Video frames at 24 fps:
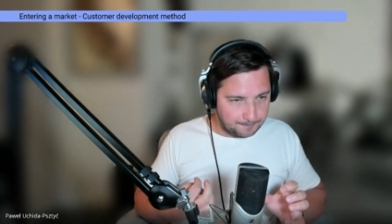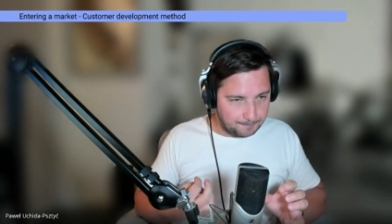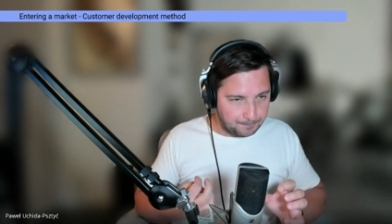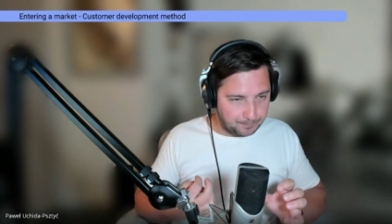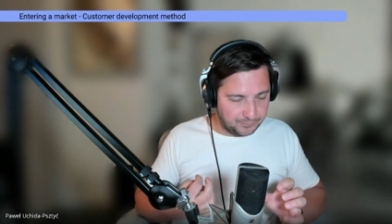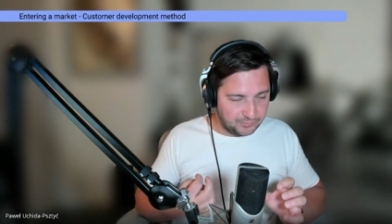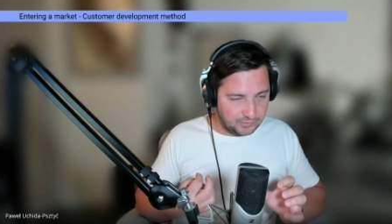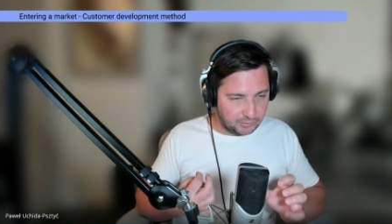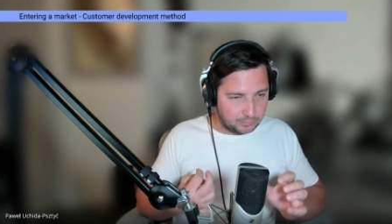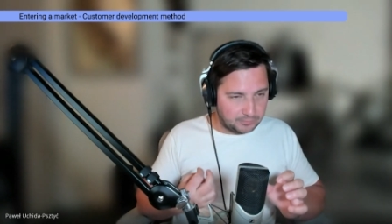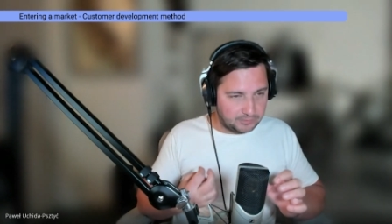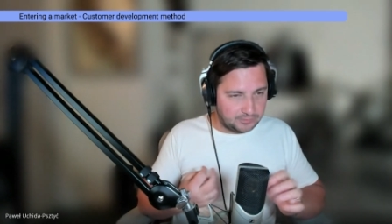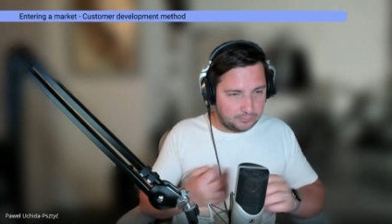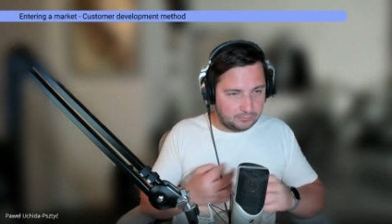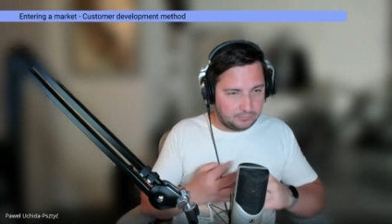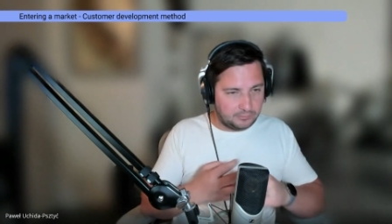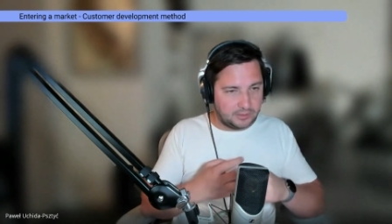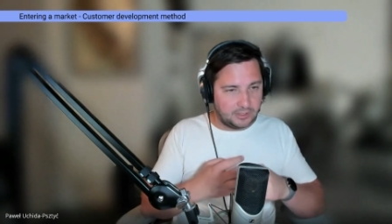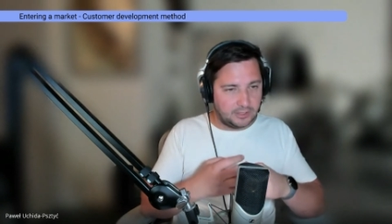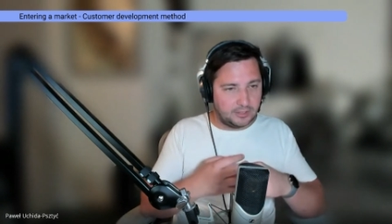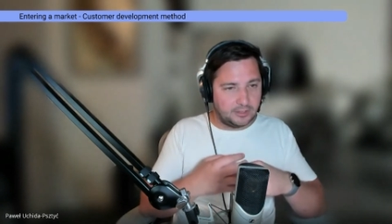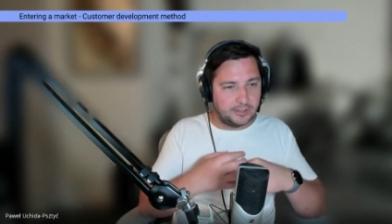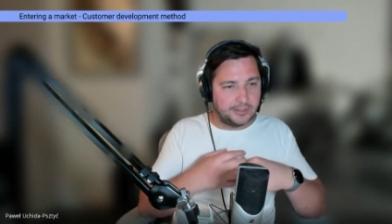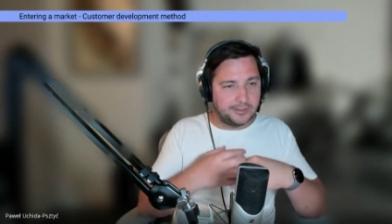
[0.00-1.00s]
So
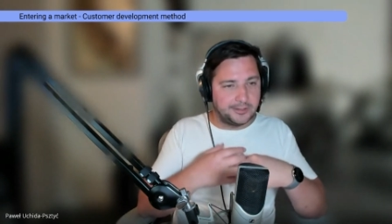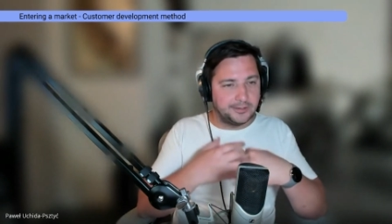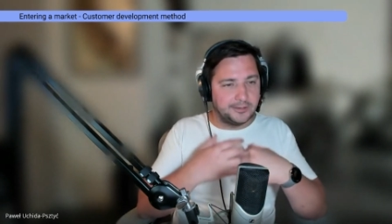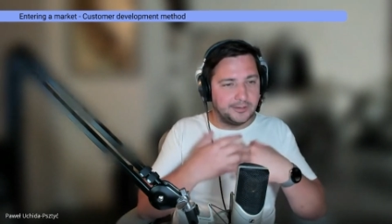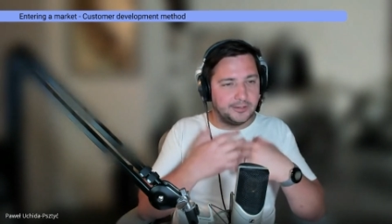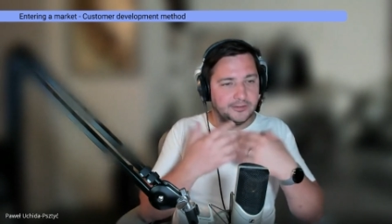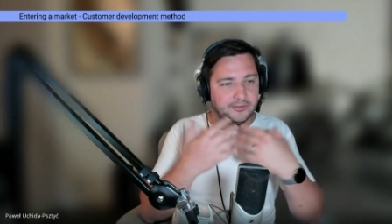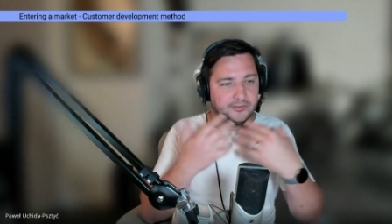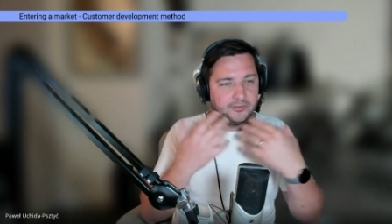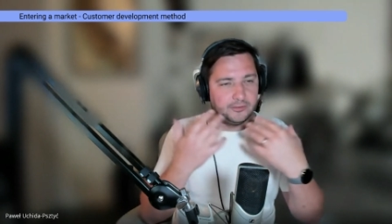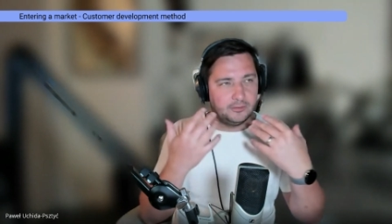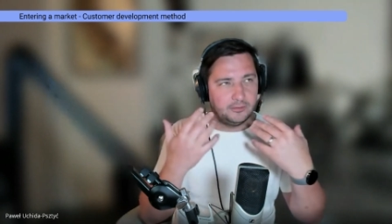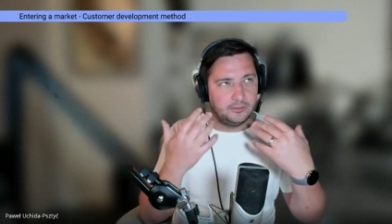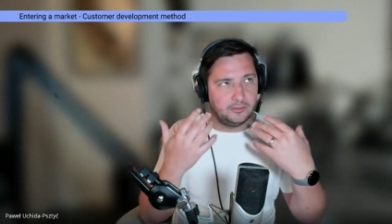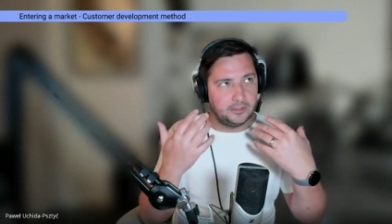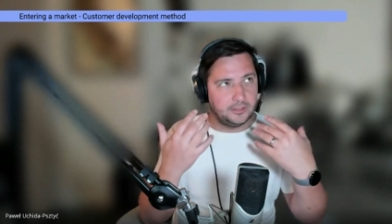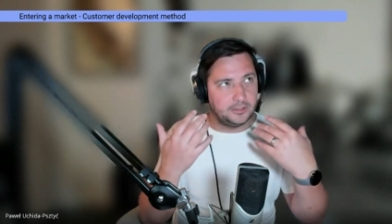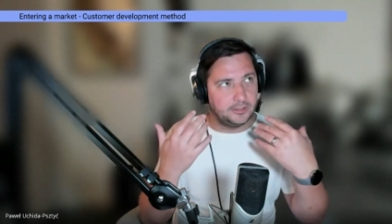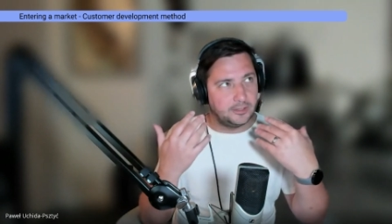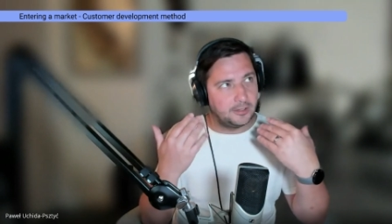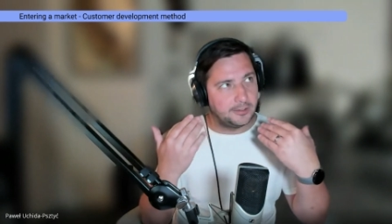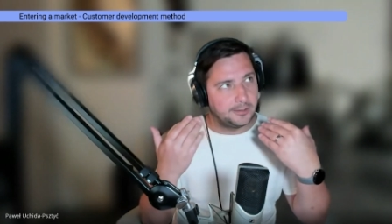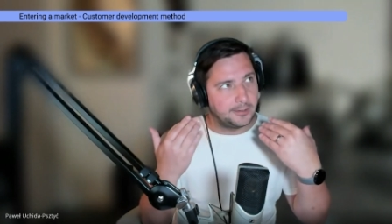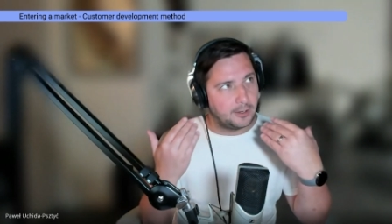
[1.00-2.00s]
there are
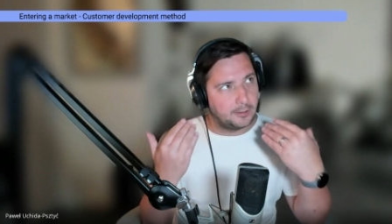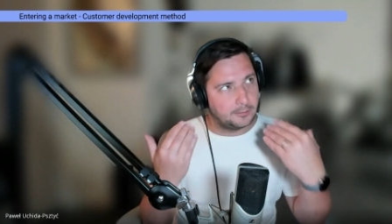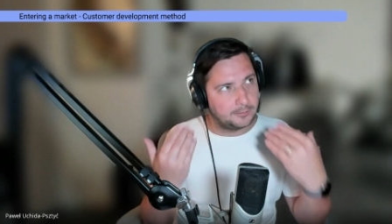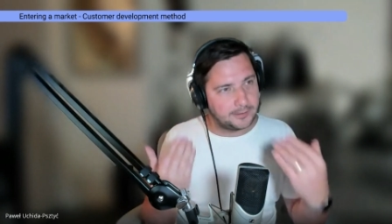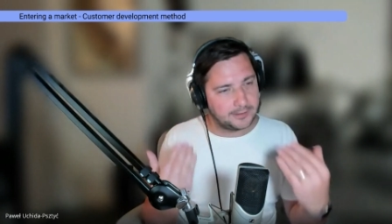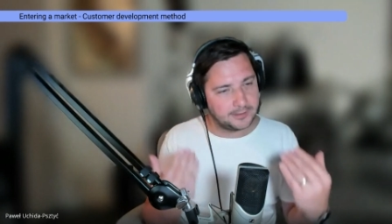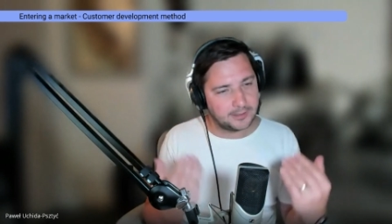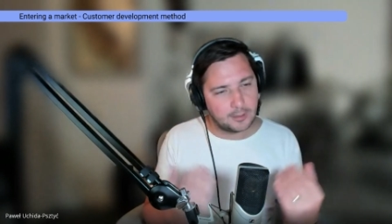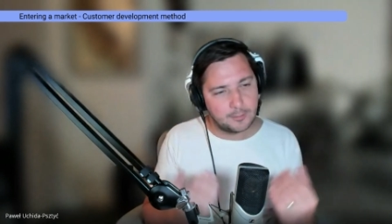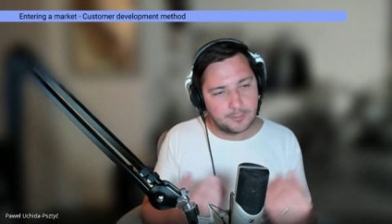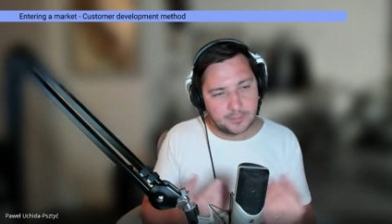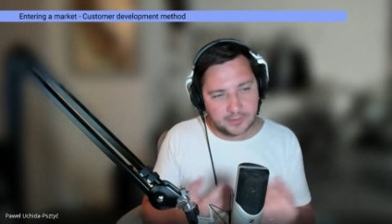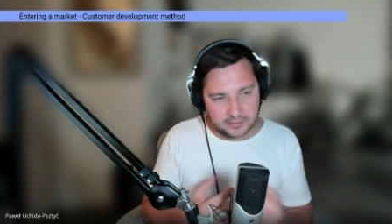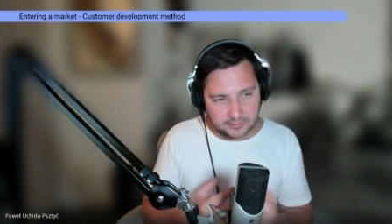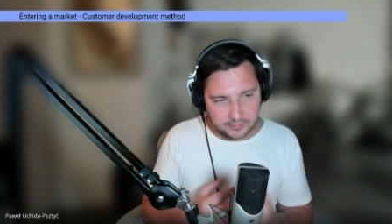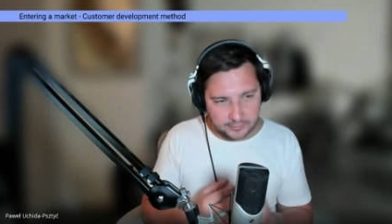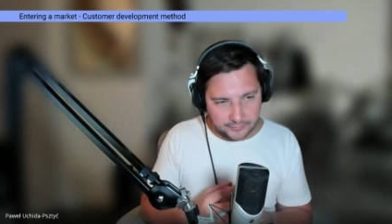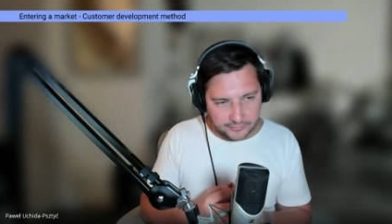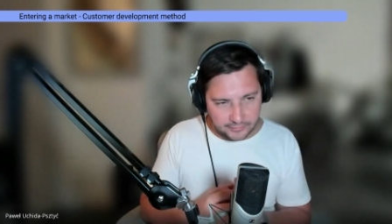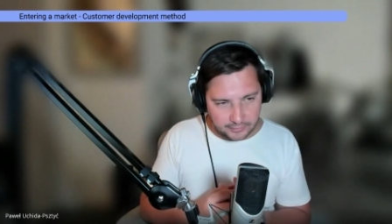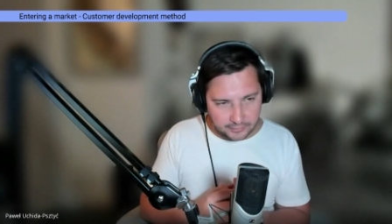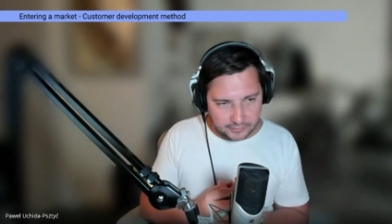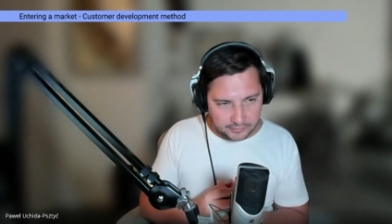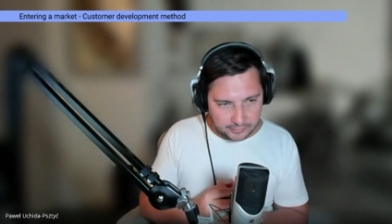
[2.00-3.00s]
already competitors
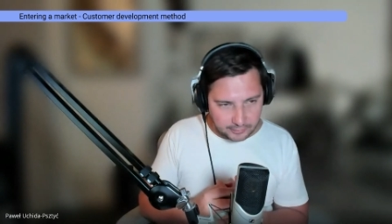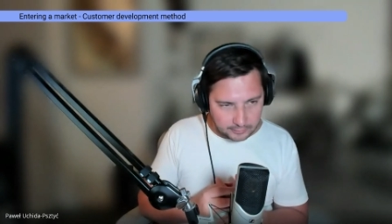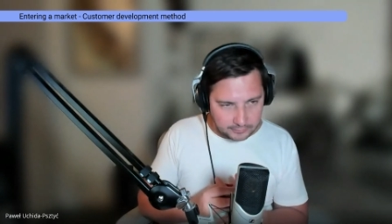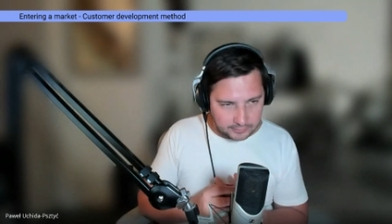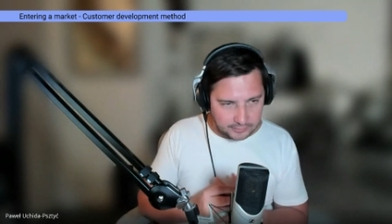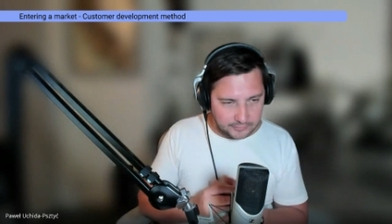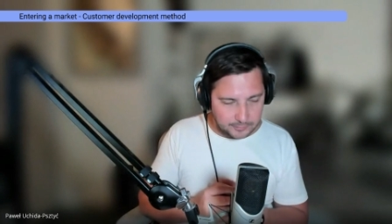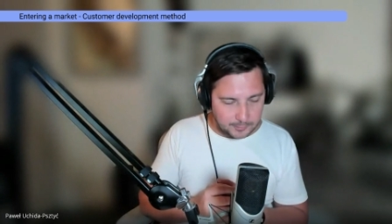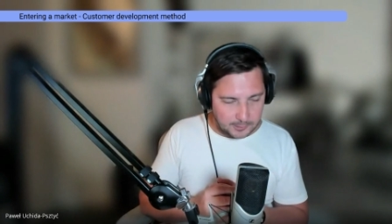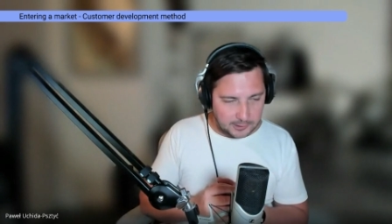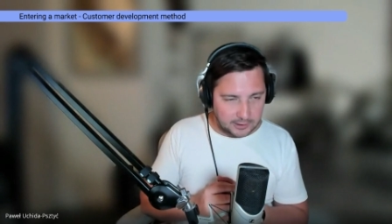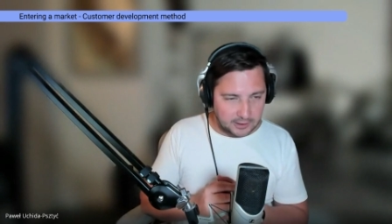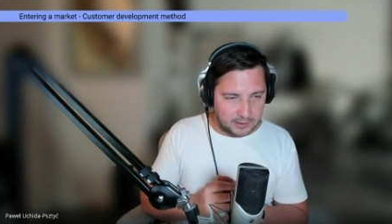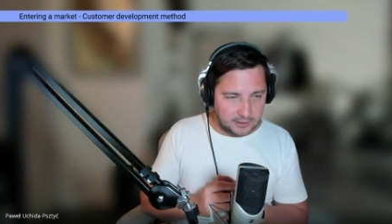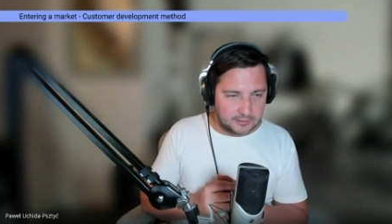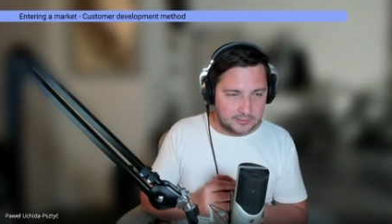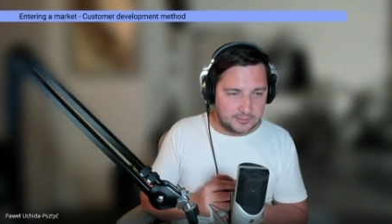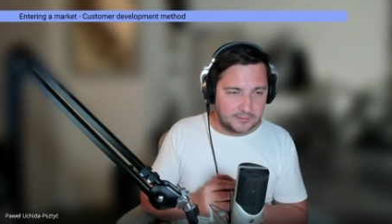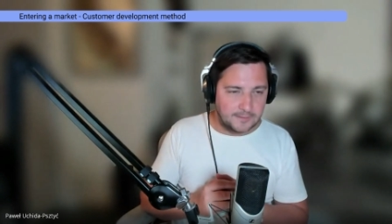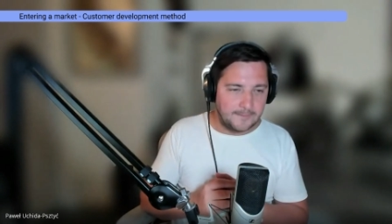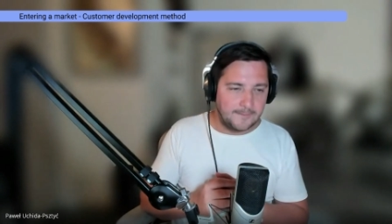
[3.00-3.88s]
on this market.